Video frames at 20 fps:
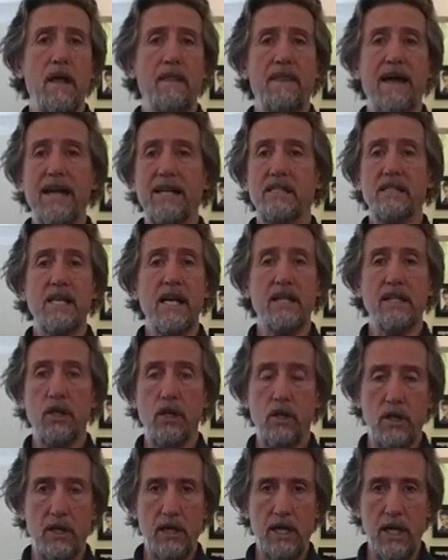that is not the
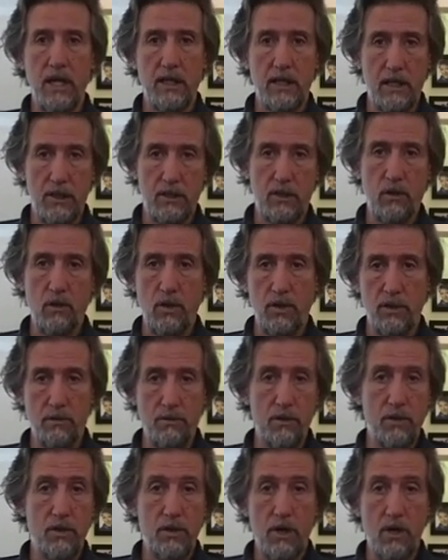only thing that's going
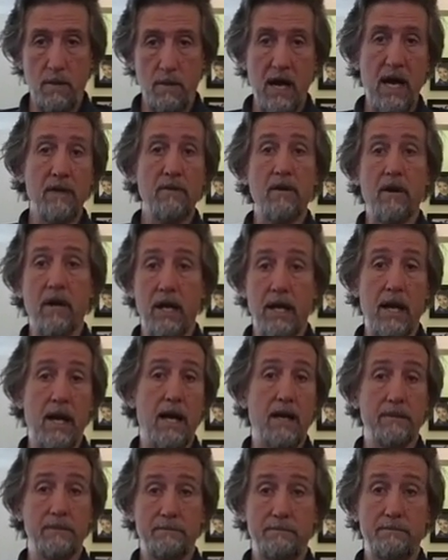through your mind right
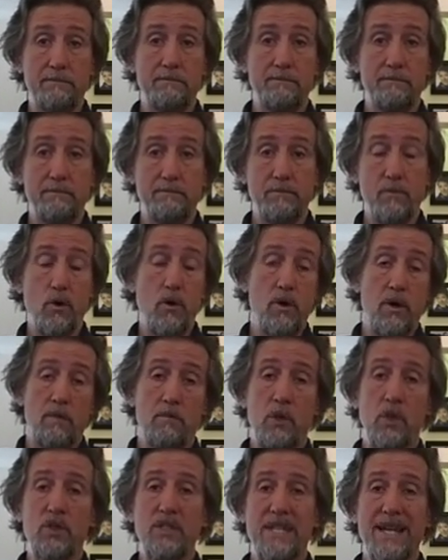now, or on
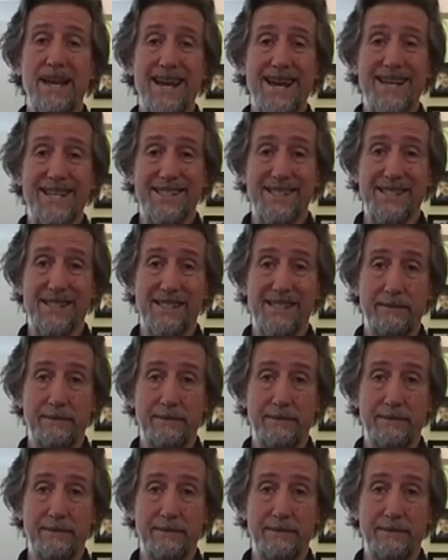most days.